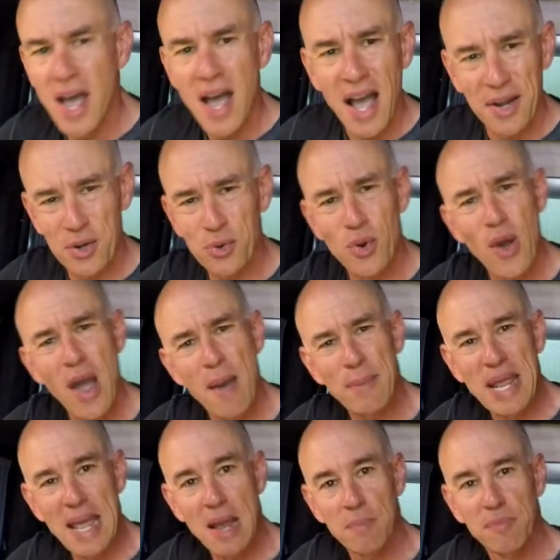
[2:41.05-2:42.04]
I don't know how
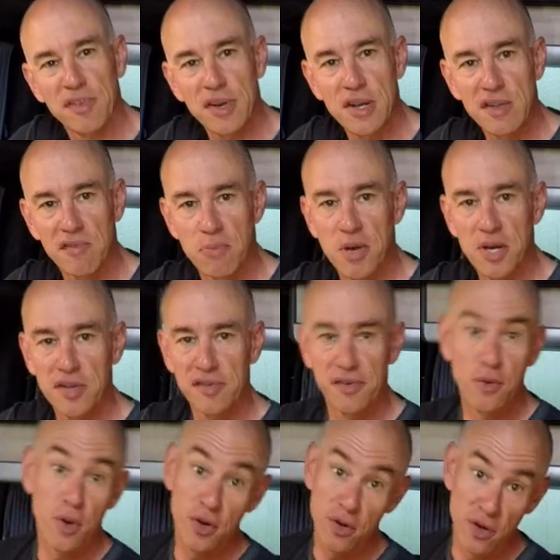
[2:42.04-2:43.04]
many amps it is, but it's
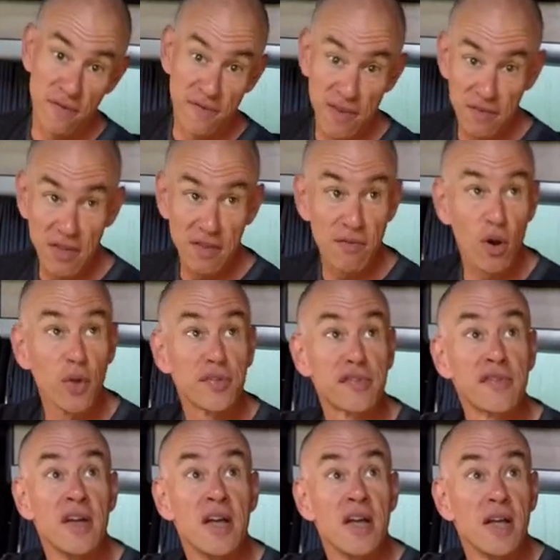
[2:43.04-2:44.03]
250
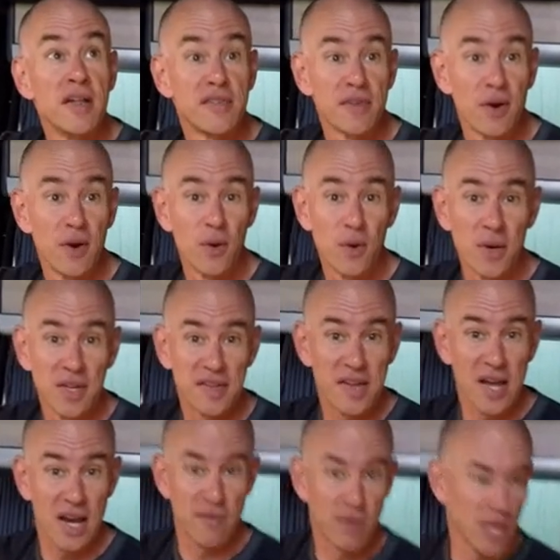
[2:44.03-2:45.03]
volts, so it's
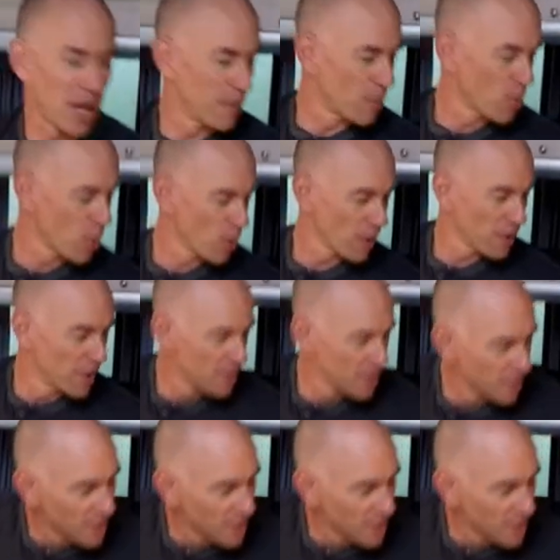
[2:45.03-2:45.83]
kind of a lot more